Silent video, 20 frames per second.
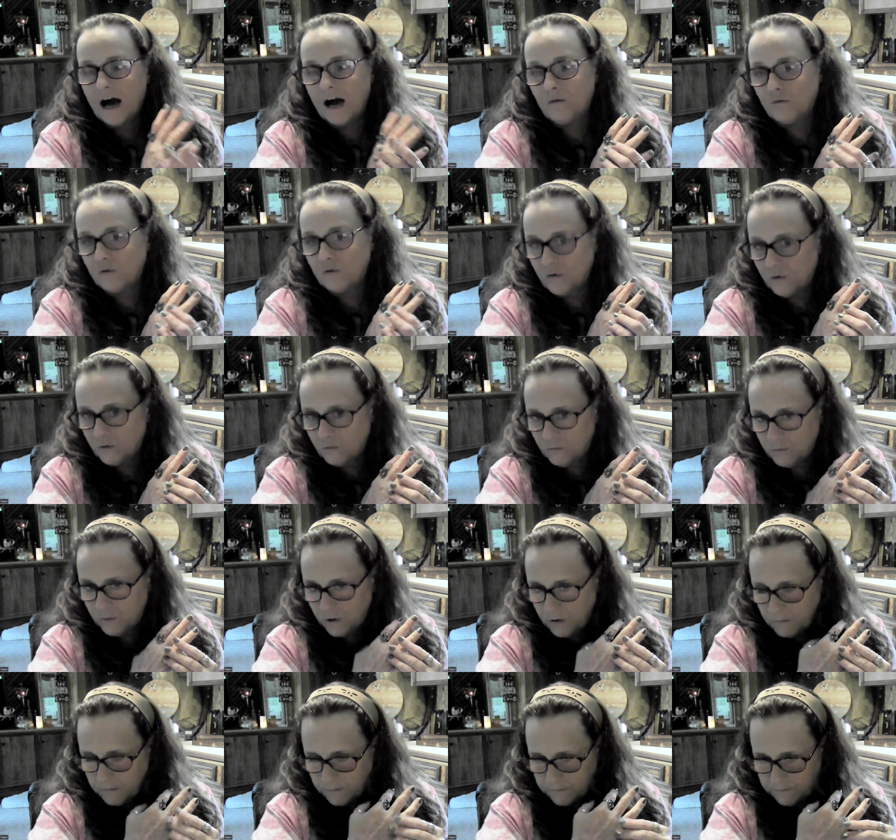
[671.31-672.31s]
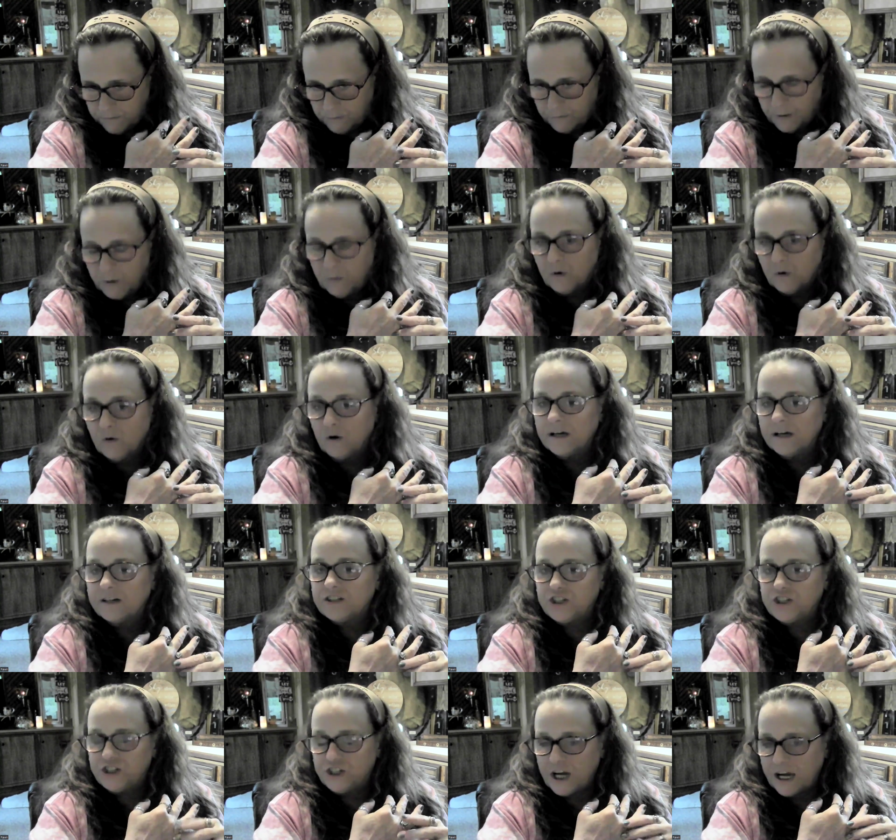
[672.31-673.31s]
I will we will
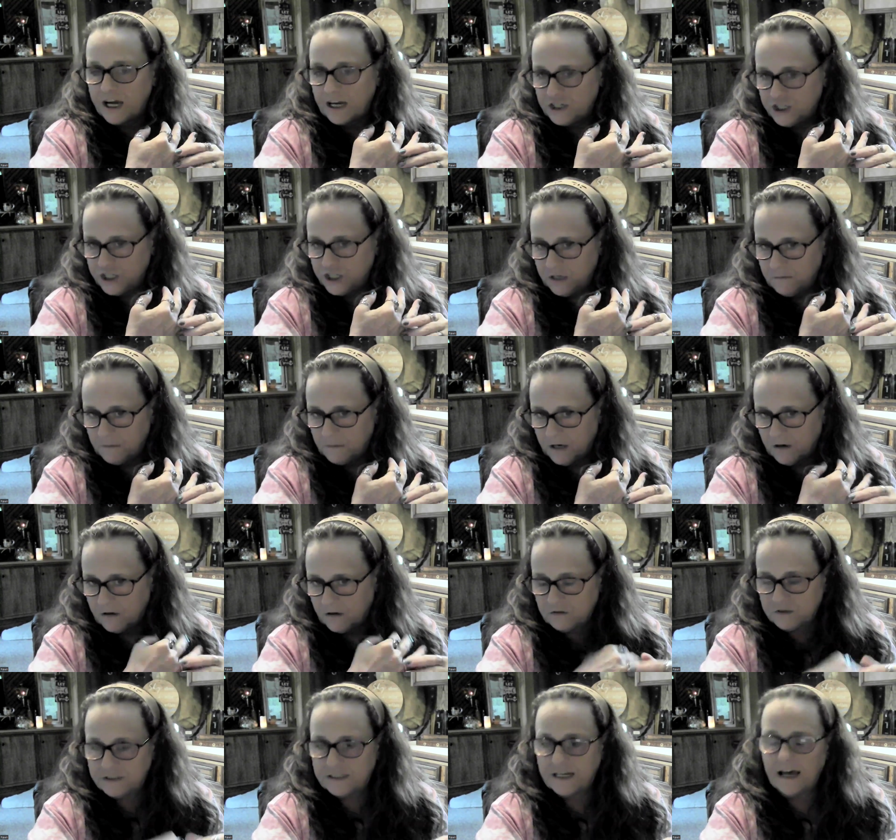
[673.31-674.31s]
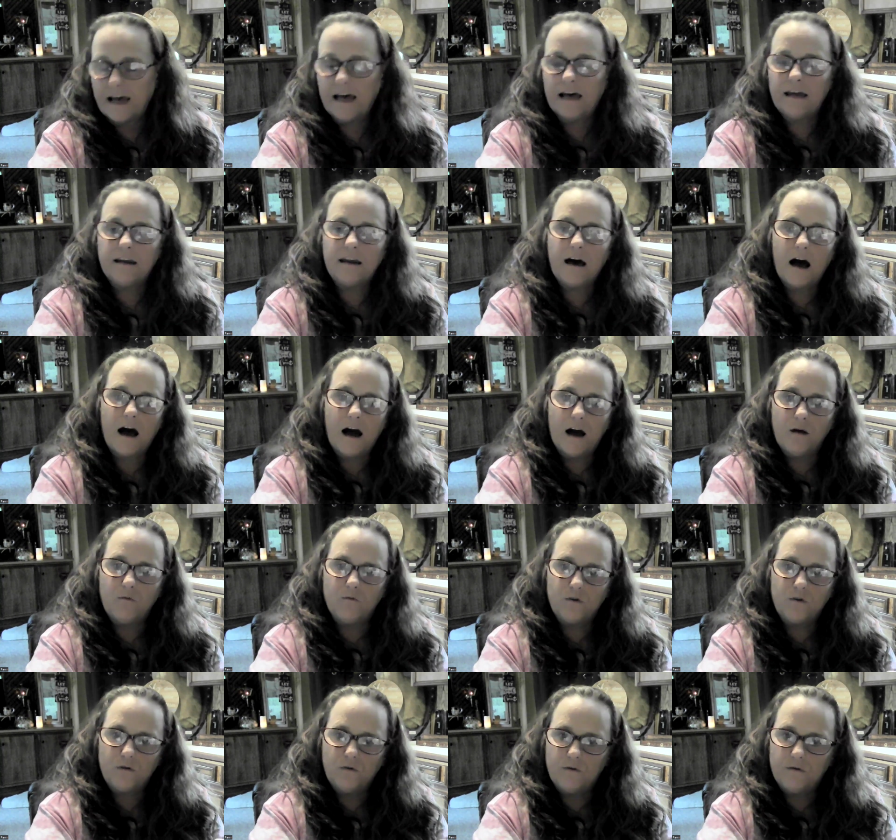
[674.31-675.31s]
exchange emails and
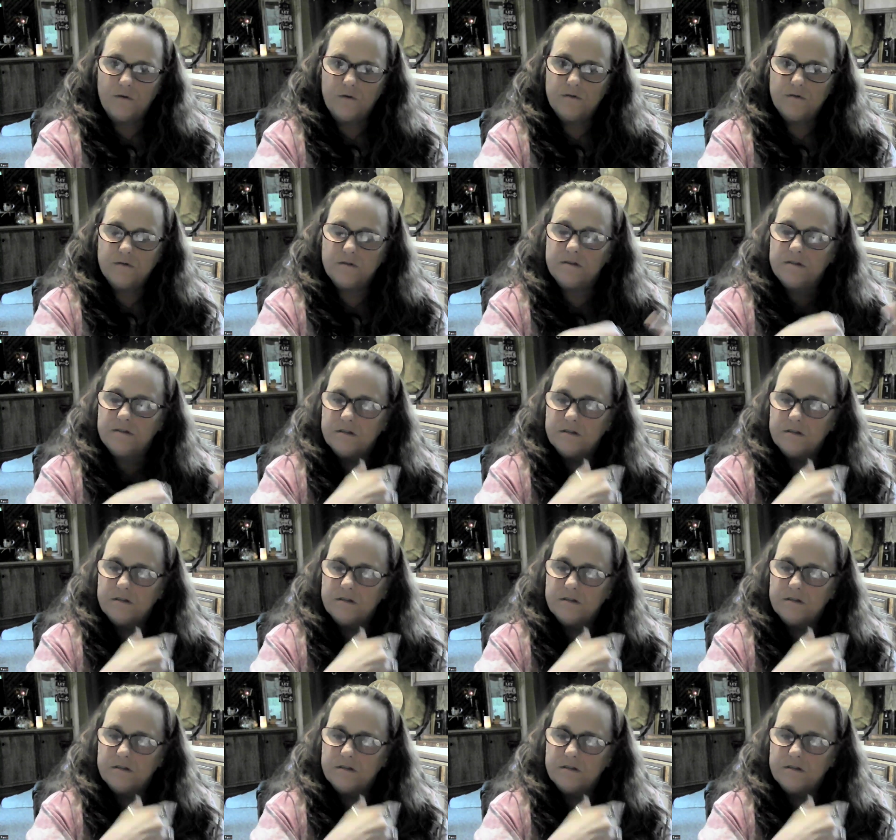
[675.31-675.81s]
I will